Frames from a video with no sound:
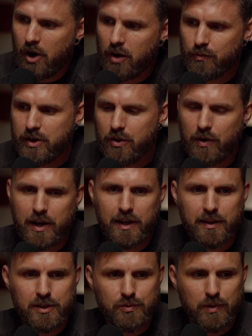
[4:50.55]
not
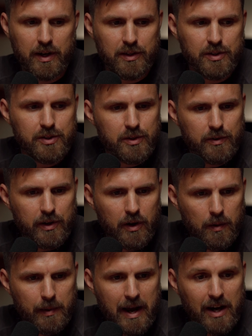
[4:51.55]
recreating this rig in the
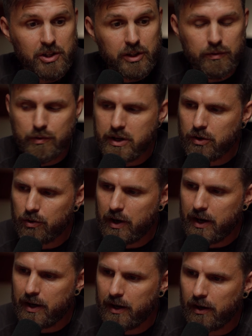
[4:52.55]
studio, but actually
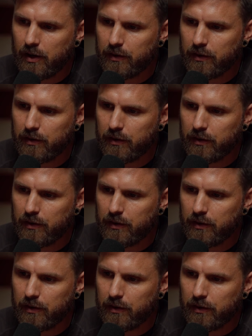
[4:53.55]
recreating a